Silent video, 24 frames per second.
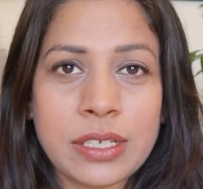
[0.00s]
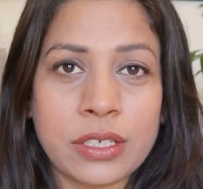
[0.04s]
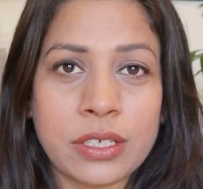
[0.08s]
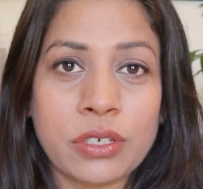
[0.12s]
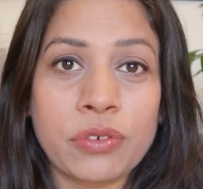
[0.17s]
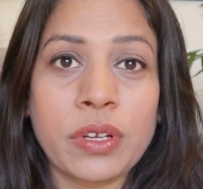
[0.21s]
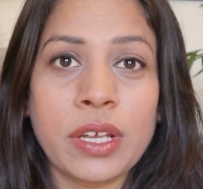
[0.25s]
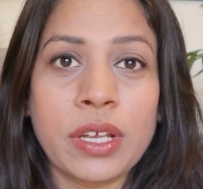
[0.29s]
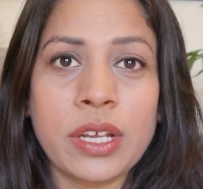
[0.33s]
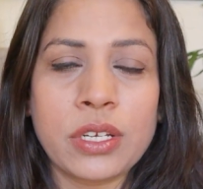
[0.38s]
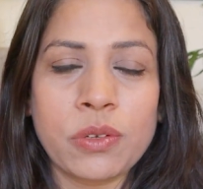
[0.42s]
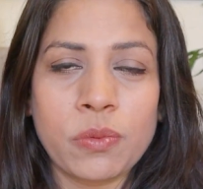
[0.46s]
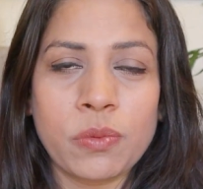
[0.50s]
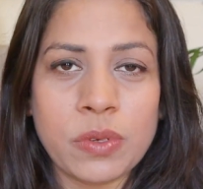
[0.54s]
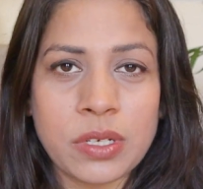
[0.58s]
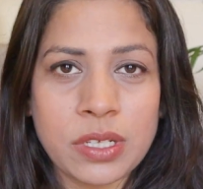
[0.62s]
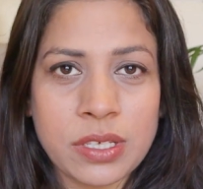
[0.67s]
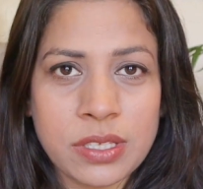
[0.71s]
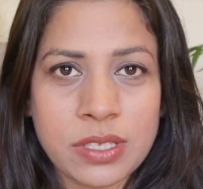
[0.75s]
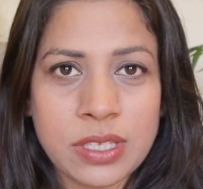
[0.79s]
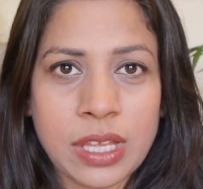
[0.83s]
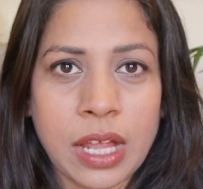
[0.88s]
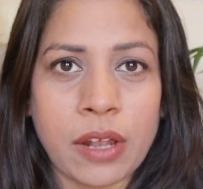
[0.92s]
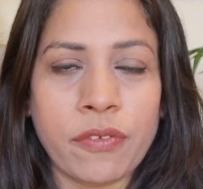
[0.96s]

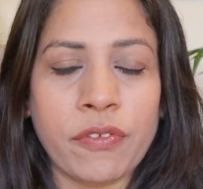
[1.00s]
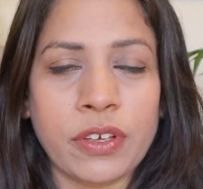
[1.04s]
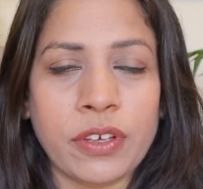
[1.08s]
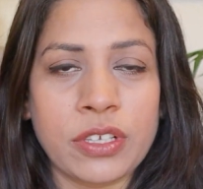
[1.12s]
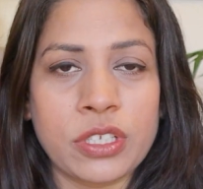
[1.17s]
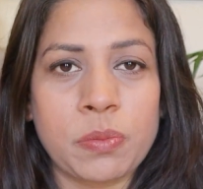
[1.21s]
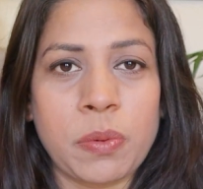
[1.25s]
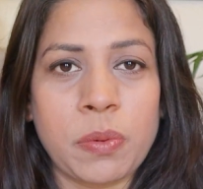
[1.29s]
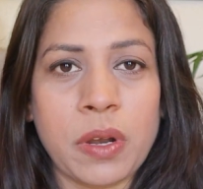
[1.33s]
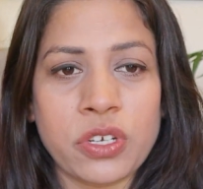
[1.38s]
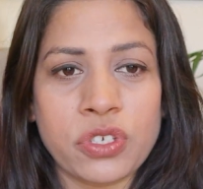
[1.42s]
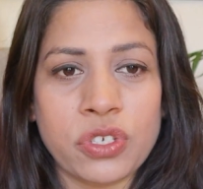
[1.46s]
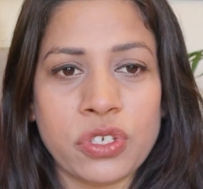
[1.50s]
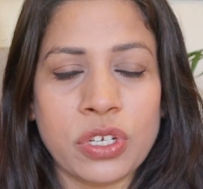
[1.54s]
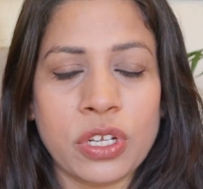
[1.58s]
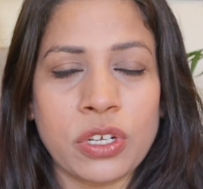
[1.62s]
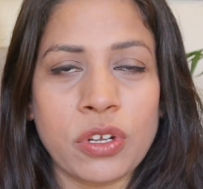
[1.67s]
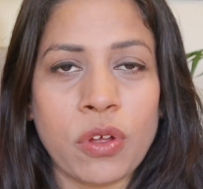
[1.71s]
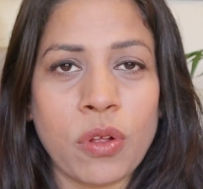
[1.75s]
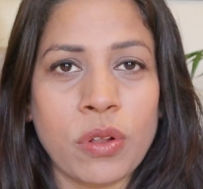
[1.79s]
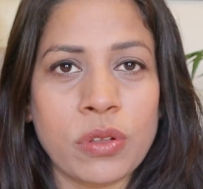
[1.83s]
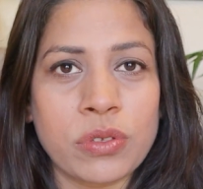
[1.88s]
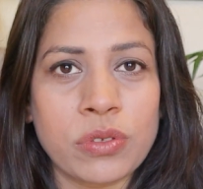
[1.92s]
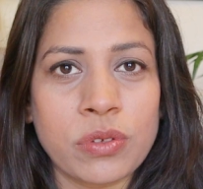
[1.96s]
creativity, self-expression,
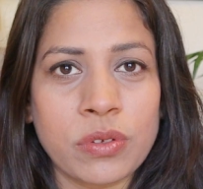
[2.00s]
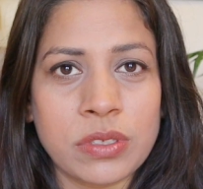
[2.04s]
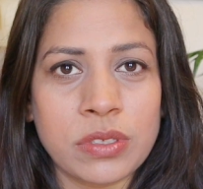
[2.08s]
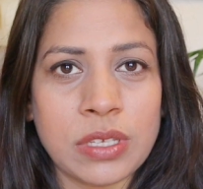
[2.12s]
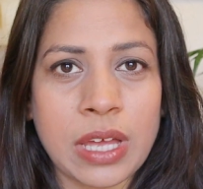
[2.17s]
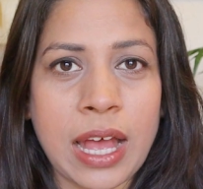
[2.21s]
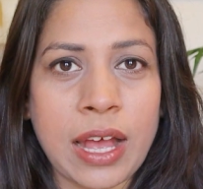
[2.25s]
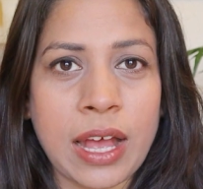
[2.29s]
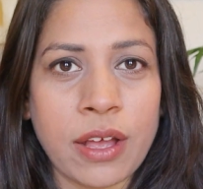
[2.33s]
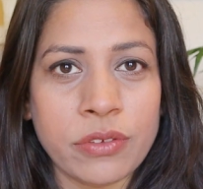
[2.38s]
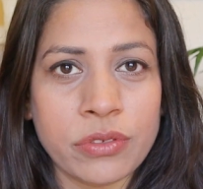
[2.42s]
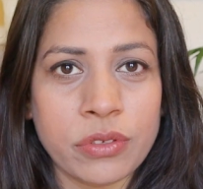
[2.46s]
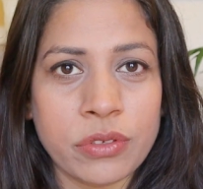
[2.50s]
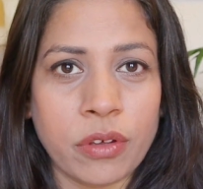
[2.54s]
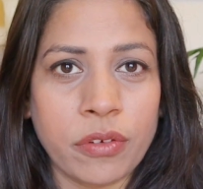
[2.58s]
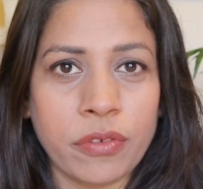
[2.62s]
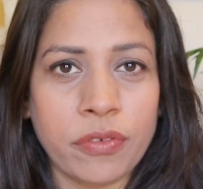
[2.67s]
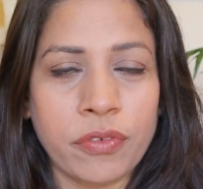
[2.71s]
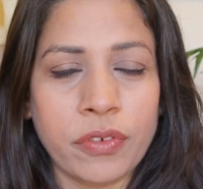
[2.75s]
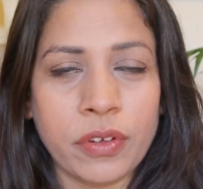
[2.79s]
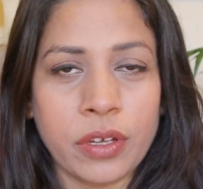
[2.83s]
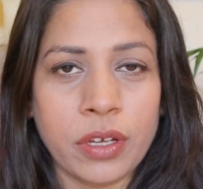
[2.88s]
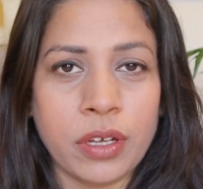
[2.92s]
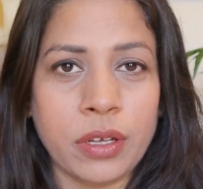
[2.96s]
and also it's a house
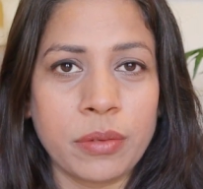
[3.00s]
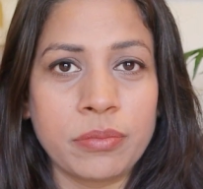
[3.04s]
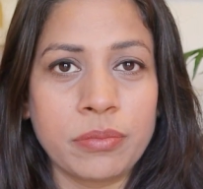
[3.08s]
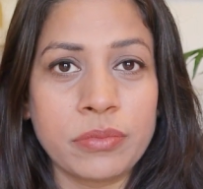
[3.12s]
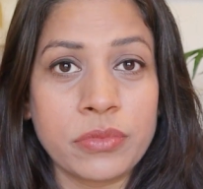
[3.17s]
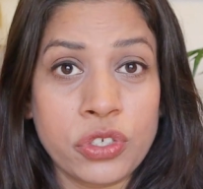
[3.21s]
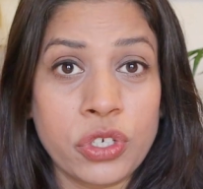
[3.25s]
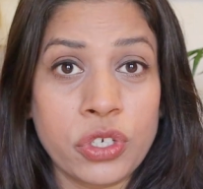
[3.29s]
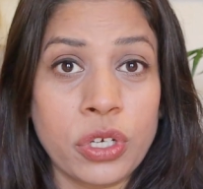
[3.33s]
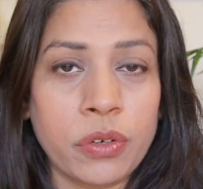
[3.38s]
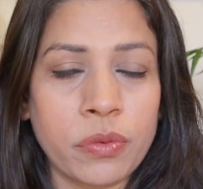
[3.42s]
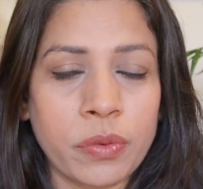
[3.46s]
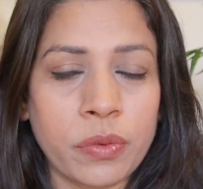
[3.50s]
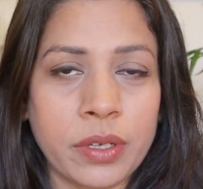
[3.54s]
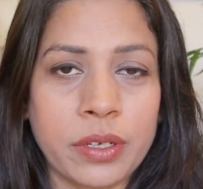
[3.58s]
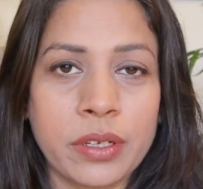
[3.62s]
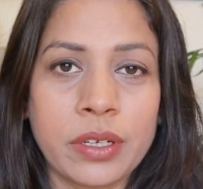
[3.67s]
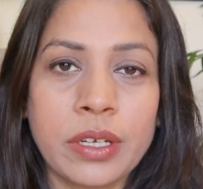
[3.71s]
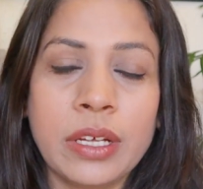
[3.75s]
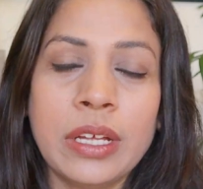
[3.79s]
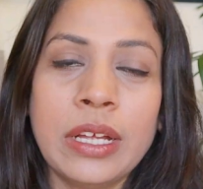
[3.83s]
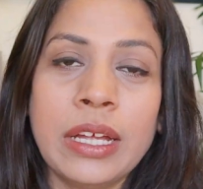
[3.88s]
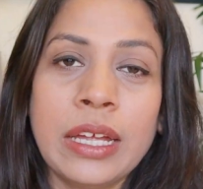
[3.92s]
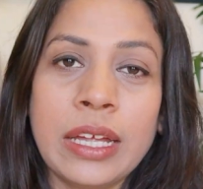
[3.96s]
of children.